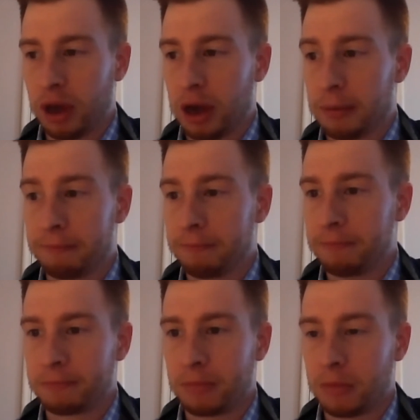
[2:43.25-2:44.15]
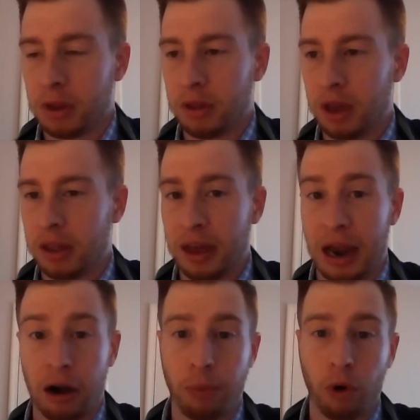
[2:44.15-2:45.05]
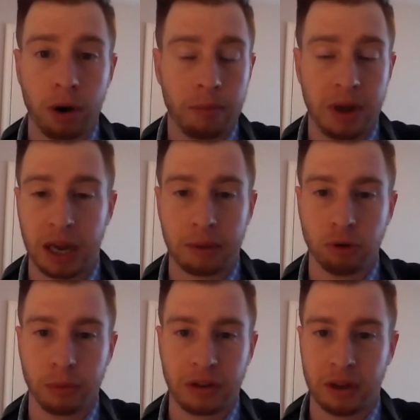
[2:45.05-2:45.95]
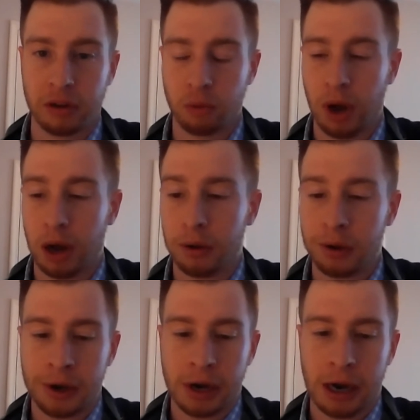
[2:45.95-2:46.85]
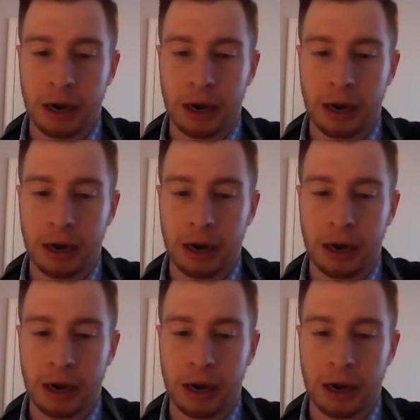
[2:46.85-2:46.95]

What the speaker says: the airport being in Bloomington as well,